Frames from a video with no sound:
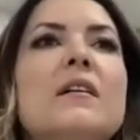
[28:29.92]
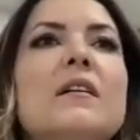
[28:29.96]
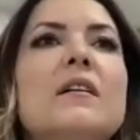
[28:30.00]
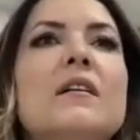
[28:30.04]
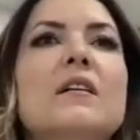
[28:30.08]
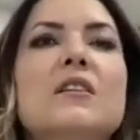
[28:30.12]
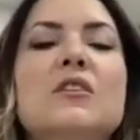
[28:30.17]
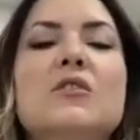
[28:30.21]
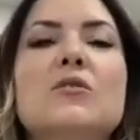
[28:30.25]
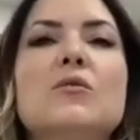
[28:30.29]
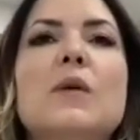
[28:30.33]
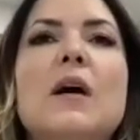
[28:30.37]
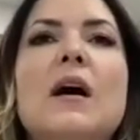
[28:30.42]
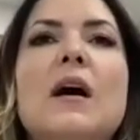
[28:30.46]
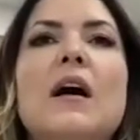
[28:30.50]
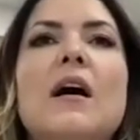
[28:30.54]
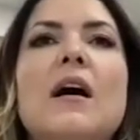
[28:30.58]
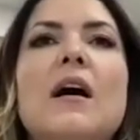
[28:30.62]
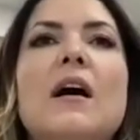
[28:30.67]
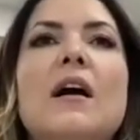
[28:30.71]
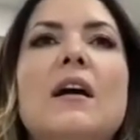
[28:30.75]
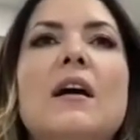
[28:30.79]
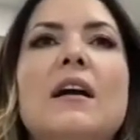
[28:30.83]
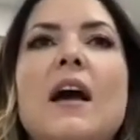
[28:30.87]
you
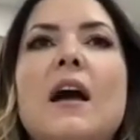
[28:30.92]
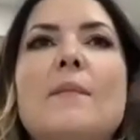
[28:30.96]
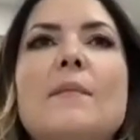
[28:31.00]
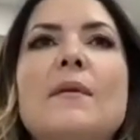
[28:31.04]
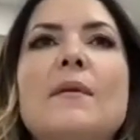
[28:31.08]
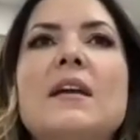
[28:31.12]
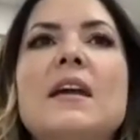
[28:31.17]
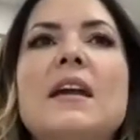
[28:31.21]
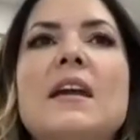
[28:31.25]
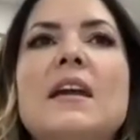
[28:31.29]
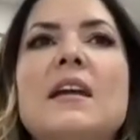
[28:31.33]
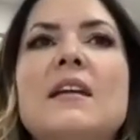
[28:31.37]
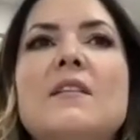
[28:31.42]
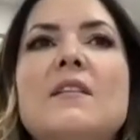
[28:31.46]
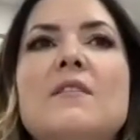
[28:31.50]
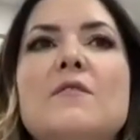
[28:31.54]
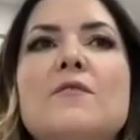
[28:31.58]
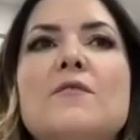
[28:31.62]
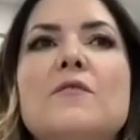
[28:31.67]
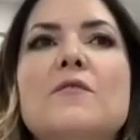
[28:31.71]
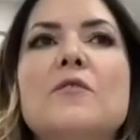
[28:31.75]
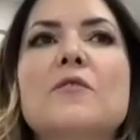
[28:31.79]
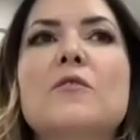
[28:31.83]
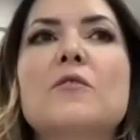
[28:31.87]
are coming in
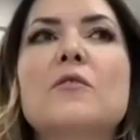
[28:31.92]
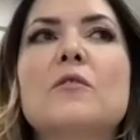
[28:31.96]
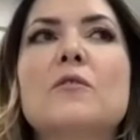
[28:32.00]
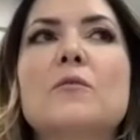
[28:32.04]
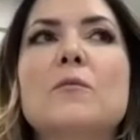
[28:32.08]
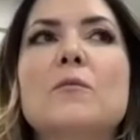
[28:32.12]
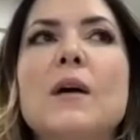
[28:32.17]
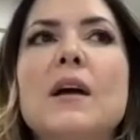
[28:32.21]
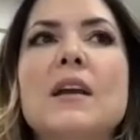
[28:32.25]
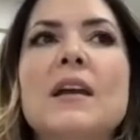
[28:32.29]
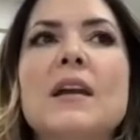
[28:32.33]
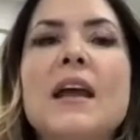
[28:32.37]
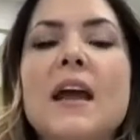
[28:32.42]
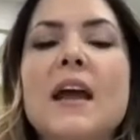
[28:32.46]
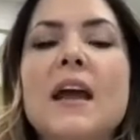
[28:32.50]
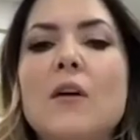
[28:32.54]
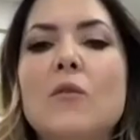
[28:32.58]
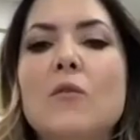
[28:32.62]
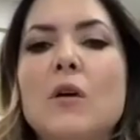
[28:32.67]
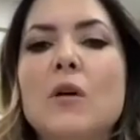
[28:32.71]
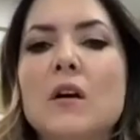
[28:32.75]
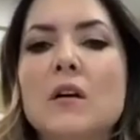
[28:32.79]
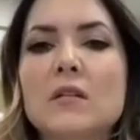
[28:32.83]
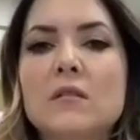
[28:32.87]
for 1
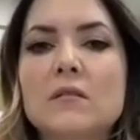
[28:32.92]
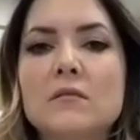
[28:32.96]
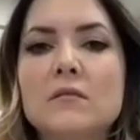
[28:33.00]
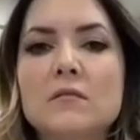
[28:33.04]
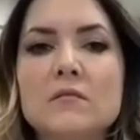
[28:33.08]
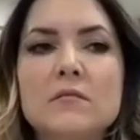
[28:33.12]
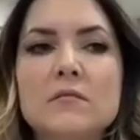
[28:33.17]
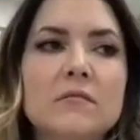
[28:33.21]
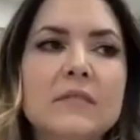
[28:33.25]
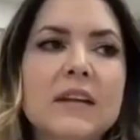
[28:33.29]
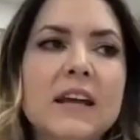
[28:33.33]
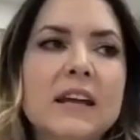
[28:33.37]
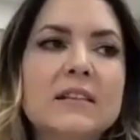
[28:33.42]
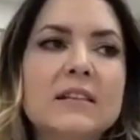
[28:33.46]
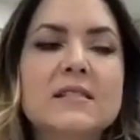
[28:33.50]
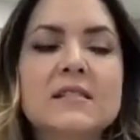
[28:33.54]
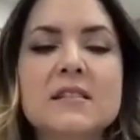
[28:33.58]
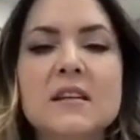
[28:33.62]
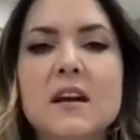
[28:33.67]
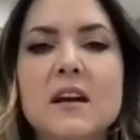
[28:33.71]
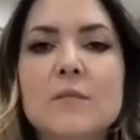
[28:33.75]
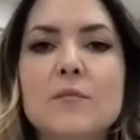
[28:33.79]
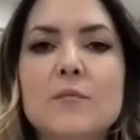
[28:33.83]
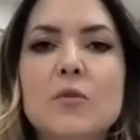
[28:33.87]
hour next
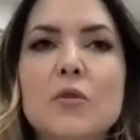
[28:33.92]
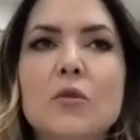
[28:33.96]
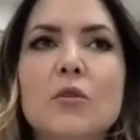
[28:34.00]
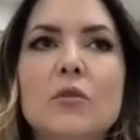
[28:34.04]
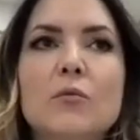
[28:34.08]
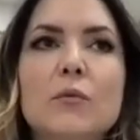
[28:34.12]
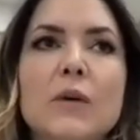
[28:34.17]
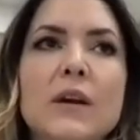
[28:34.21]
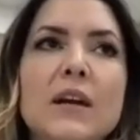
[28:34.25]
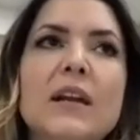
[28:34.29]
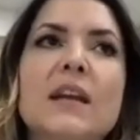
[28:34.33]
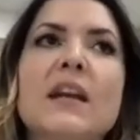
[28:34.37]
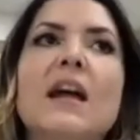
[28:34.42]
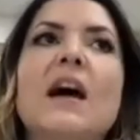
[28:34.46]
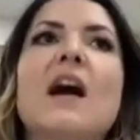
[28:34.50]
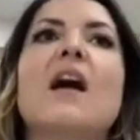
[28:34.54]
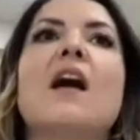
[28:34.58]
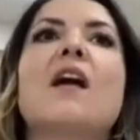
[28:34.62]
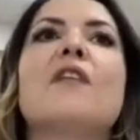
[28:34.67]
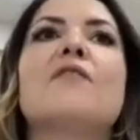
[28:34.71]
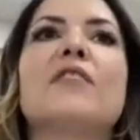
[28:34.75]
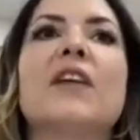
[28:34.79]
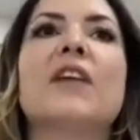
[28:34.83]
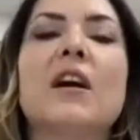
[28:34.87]
time or
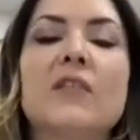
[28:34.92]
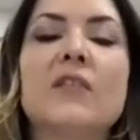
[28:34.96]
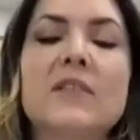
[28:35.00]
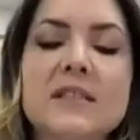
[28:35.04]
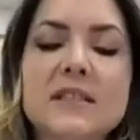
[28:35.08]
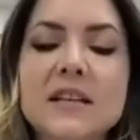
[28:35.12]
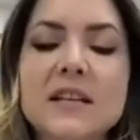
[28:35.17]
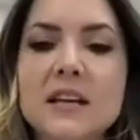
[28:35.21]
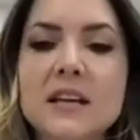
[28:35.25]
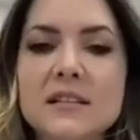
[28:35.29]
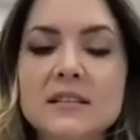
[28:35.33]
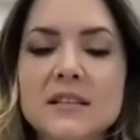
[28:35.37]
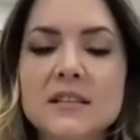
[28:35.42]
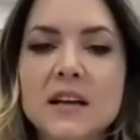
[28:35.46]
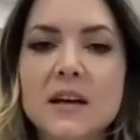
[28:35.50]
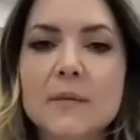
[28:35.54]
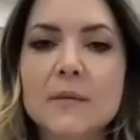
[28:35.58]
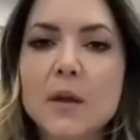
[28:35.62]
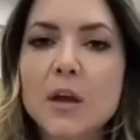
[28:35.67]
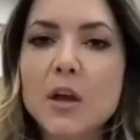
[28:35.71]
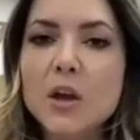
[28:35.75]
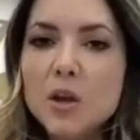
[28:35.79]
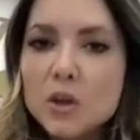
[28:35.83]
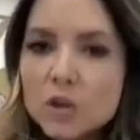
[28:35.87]
1.5 hours next
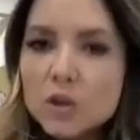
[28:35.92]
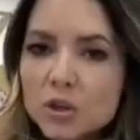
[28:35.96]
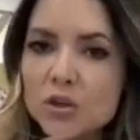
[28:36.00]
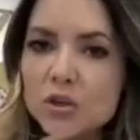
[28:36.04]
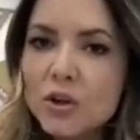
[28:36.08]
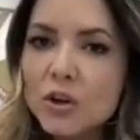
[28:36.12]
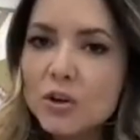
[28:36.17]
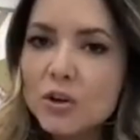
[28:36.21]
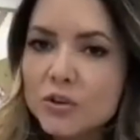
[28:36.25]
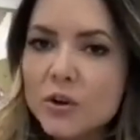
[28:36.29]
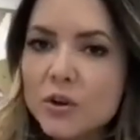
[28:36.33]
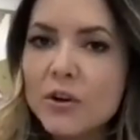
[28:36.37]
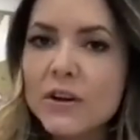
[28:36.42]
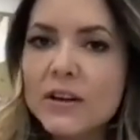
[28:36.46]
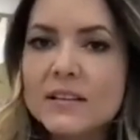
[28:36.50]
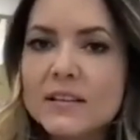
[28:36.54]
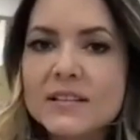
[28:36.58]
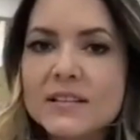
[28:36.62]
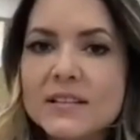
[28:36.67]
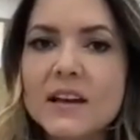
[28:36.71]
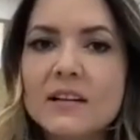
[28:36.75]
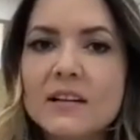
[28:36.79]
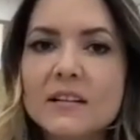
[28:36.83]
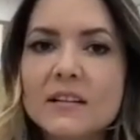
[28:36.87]
time. You don't know
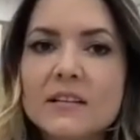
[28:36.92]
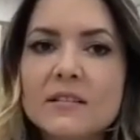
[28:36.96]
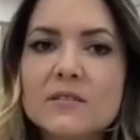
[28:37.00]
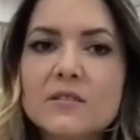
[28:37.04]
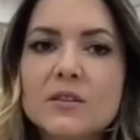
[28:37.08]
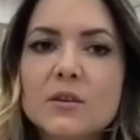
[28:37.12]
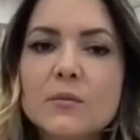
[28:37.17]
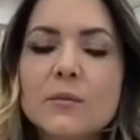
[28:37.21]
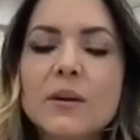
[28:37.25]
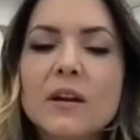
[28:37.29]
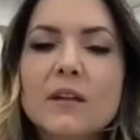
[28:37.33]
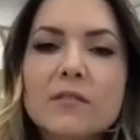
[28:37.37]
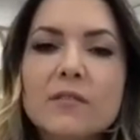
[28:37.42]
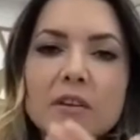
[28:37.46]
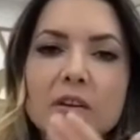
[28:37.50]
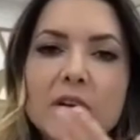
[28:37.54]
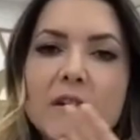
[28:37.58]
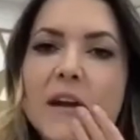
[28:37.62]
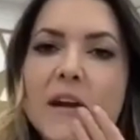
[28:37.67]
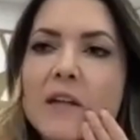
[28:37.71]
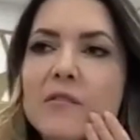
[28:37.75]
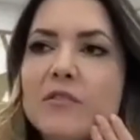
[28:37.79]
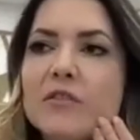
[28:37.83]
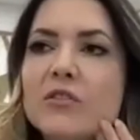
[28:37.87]
exactly. So whenever you
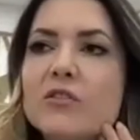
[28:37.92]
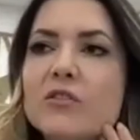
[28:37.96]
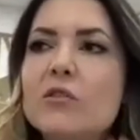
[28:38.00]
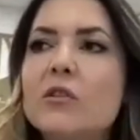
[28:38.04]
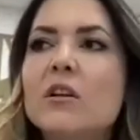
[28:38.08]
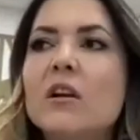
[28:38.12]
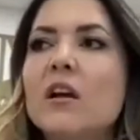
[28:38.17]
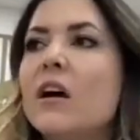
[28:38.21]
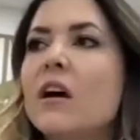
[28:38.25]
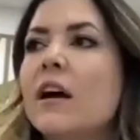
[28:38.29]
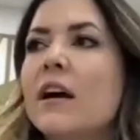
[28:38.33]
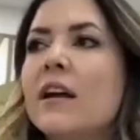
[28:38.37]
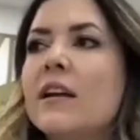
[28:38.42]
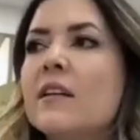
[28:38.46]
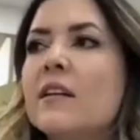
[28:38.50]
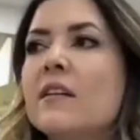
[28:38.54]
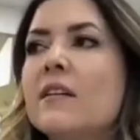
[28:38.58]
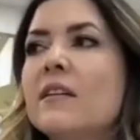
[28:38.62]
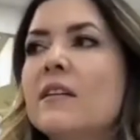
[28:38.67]
have a new client,